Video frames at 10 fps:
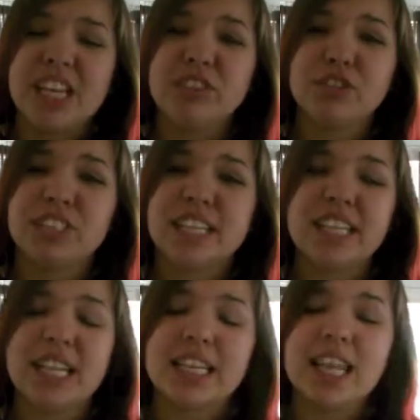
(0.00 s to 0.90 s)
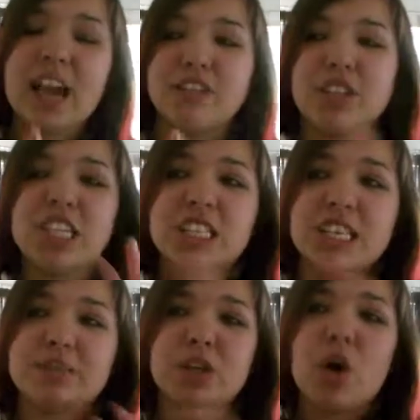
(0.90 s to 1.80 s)
interesting enough to
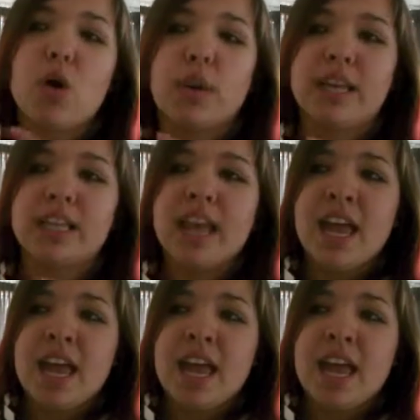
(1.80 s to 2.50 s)
just keep going,